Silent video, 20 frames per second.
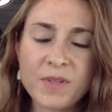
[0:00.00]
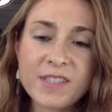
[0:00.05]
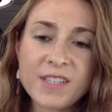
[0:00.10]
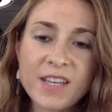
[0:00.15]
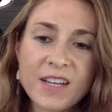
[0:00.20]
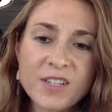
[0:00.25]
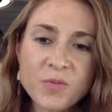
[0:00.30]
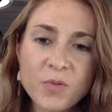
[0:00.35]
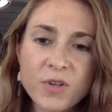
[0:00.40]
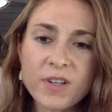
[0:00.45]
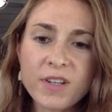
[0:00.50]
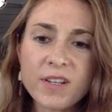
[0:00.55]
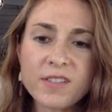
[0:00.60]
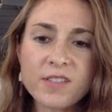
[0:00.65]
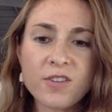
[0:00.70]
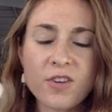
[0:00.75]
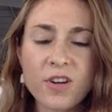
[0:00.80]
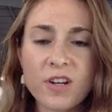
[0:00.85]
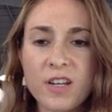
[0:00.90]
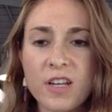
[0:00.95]
Besides working
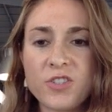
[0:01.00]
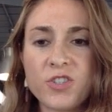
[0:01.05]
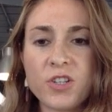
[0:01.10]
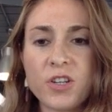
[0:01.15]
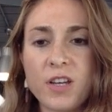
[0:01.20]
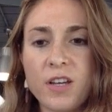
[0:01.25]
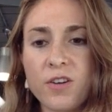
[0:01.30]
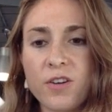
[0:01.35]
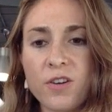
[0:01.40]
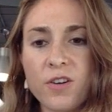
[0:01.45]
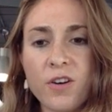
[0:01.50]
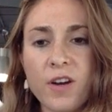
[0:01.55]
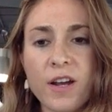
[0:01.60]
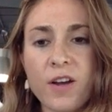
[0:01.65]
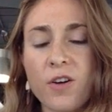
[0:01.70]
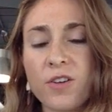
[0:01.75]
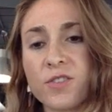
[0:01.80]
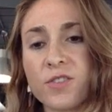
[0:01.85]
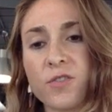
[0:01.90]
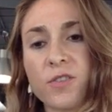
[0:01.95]
as an art educator,
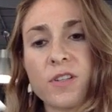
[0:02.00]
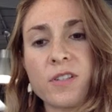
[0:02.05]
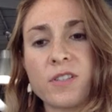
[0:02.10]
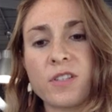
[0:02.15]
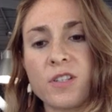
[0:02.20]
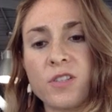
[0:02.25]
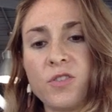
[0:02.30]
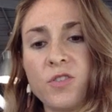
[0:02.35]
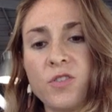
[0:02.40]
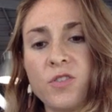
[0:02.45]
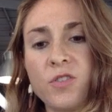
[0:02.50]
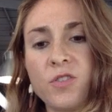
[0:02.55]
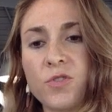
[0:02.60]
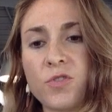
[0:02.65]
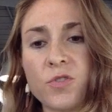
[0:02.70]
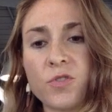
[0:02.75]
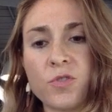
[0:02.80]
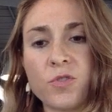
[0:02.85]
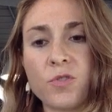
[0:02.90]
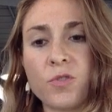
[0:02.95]
I also continue
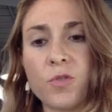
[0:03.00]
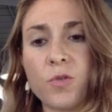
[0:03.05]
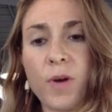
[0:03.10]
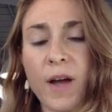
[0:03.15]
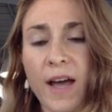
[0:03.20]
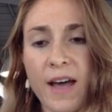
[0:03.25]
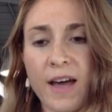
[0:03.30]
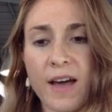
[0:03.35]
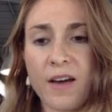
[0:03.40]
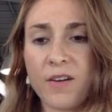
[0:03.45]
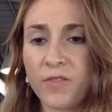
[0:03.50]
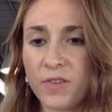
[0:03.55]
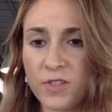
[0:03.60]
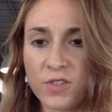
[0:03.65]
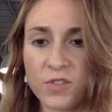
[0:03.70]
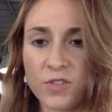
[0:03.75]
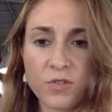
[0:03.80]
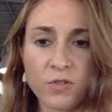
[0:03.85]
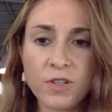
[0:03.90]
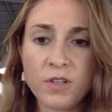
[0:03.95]
to have a
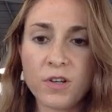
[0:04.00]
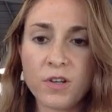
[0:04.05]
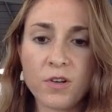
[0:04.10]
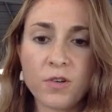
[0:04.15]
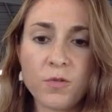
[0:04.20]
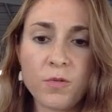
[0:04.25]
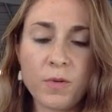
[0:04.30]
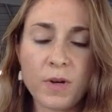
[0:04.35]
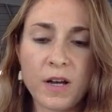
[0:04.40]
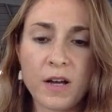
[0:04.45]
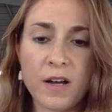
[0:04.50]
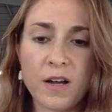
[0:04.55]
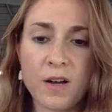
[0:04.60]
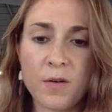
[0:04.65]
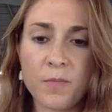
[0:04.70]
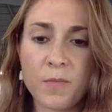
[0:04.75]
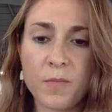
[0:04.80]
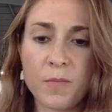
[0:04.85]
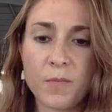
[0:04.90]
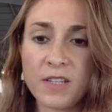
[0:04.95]
studio
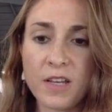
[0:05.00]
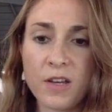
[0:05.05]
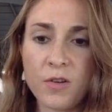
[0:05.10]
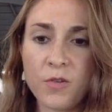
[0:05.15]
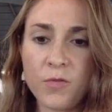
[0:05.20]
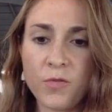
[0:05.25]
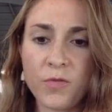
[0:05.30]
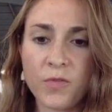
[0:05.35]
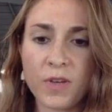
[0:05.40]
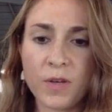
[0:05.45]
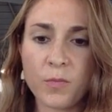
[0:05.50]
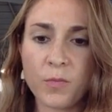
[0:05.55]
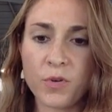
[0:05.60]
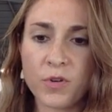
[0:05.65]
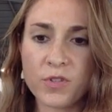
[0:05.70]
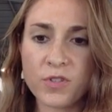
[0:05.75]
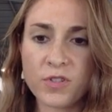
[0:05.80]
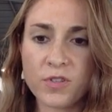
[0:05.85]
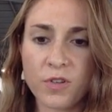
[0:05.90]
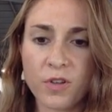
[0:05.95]
um, myself and
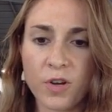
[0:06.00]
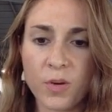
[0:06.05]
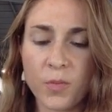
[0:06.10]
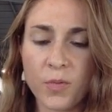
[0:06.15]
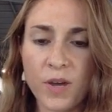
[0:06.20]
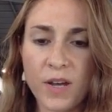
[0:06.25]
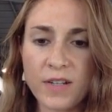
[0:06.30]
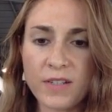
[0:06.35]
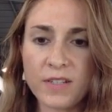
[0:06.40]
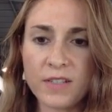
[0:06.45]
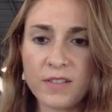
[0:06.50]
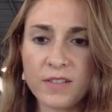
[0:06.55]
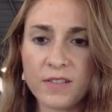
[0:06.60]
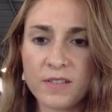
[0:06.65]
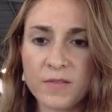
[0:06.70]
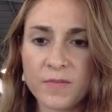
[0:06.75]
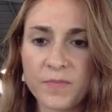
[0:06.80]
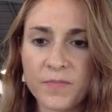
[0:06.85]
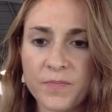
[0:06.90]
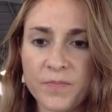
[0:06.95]
personal art
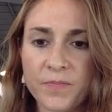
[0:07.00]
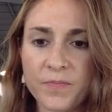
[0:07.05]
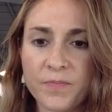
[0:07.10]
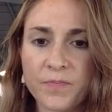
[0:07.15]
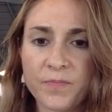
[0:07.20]
practice.